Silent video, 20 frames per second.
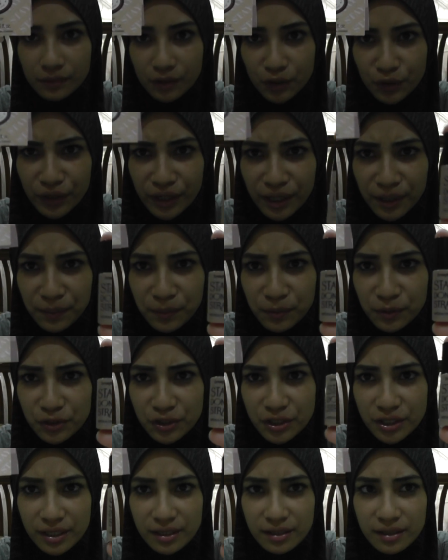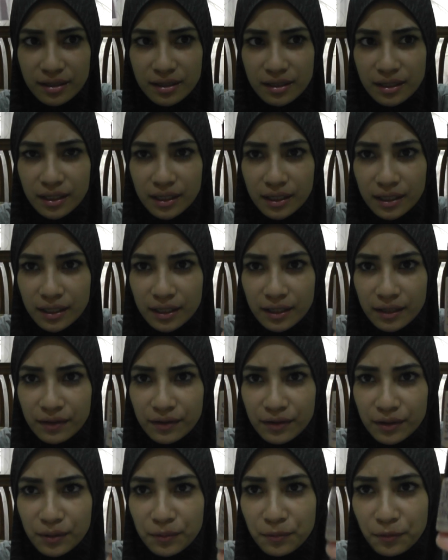when I purchased
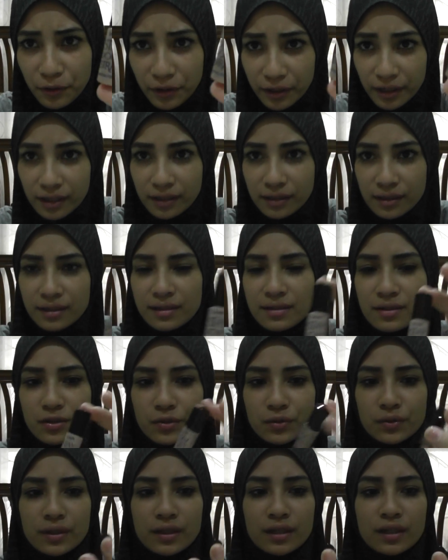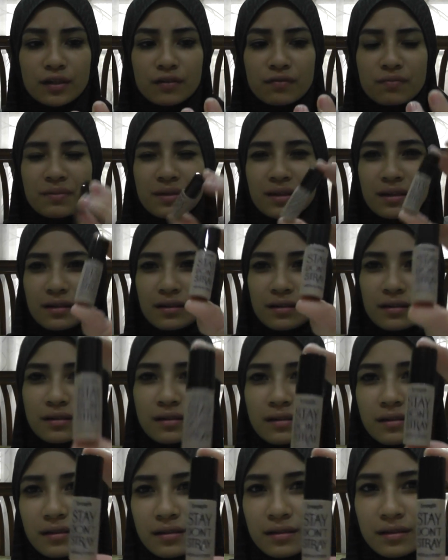their product, and so they give me
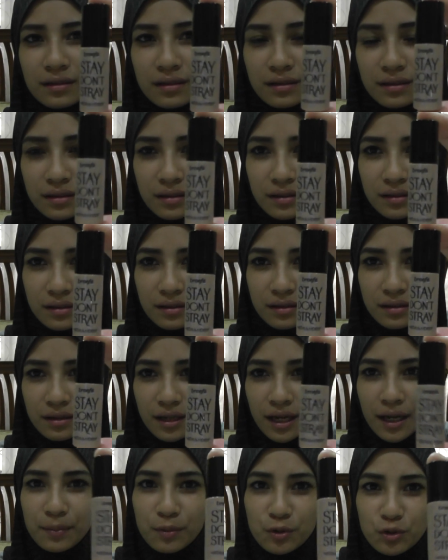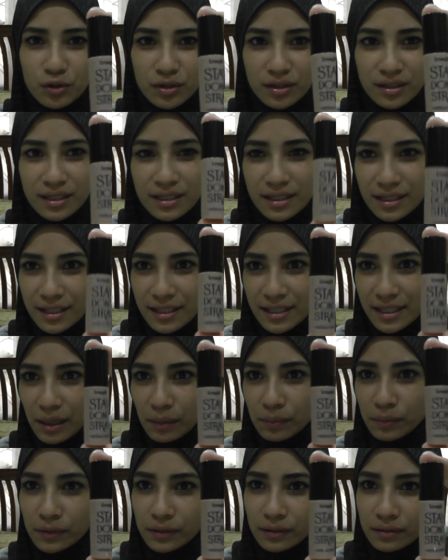a. I'm not sure. Is this a
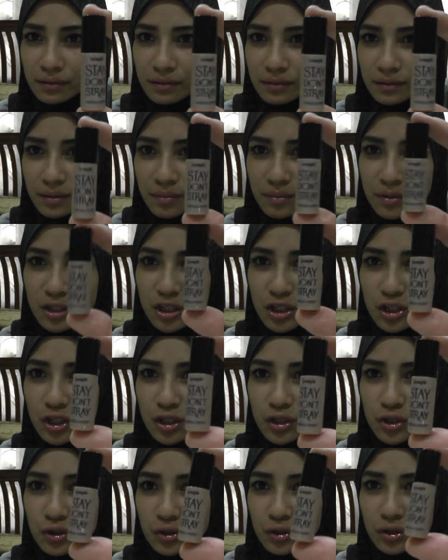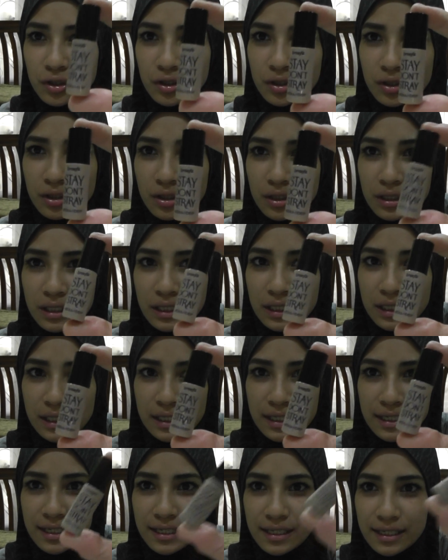sample? A miniature
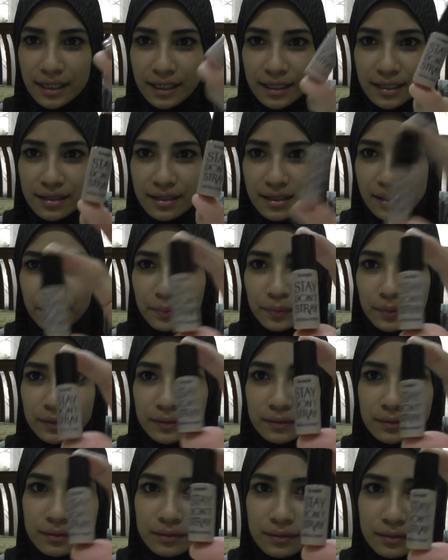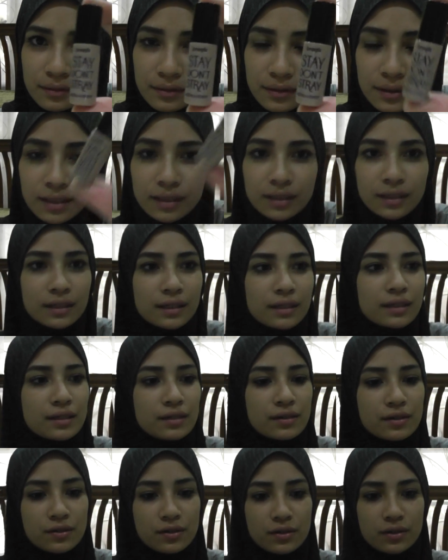size sample.
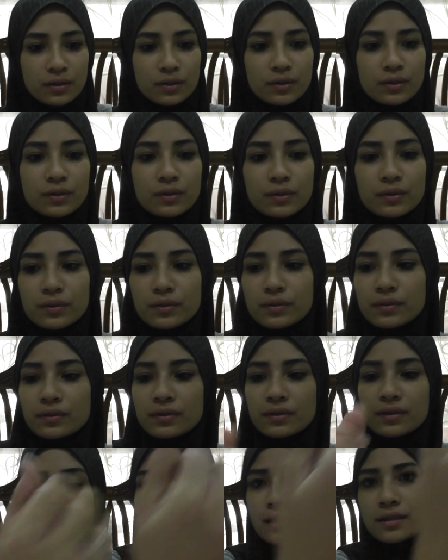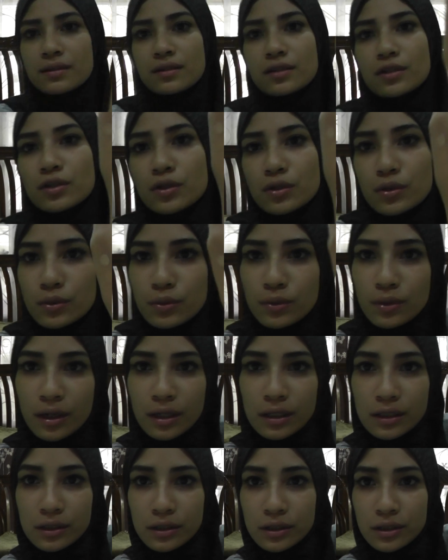So that's the two
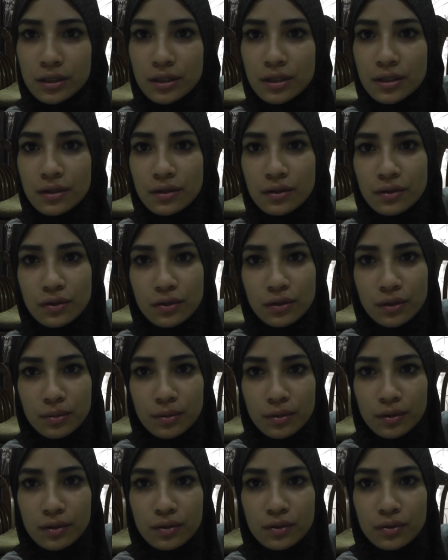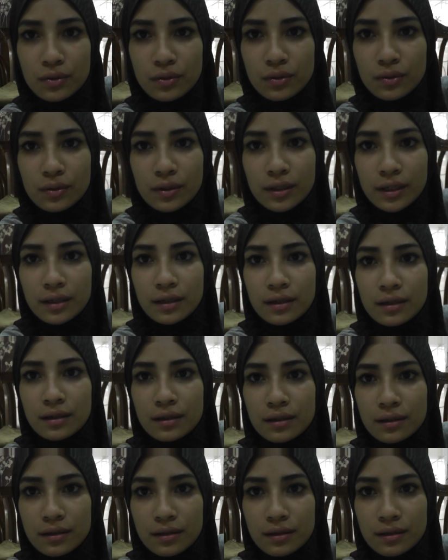colors. So I'm going to like